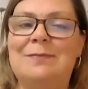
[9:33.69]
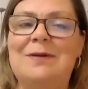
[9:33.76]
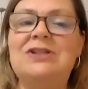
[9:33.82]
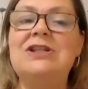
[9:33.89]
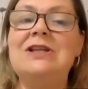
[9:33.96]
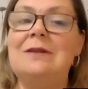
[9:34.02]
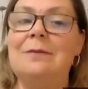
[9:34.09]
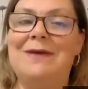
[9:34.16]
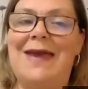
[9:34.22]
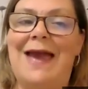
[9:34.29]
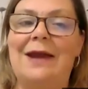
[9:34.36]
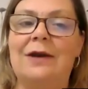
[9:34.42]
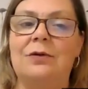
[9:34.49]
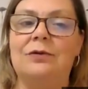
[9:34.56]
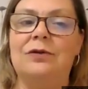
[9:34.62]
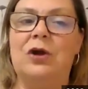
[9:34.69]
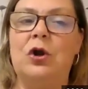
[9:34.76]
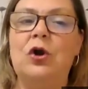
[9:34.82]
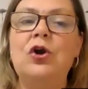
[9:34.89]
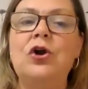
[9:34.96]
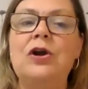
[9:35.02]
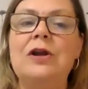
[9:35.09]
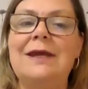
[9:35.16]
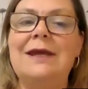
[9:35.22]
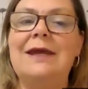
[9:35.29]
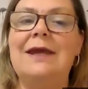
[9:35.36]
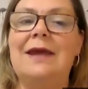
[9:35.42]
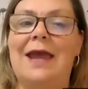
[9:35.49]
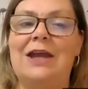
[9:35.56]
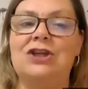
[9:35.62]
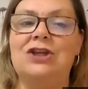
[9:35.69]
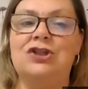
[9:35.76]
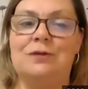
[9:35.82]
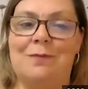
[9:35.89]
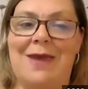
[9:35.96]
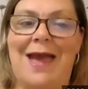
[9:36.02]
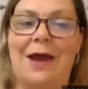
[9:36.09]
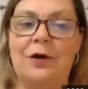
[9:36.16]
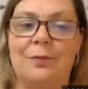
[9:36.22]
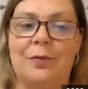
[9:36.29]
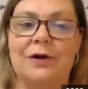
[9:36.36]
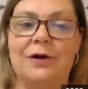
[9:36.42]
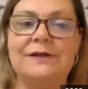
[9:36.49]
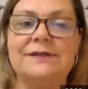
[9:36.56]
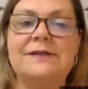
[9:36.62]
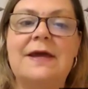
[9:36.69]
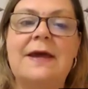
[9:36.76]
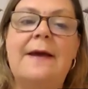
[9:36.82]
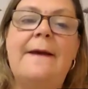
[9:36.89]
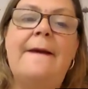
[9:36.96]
especially the early aged piano books,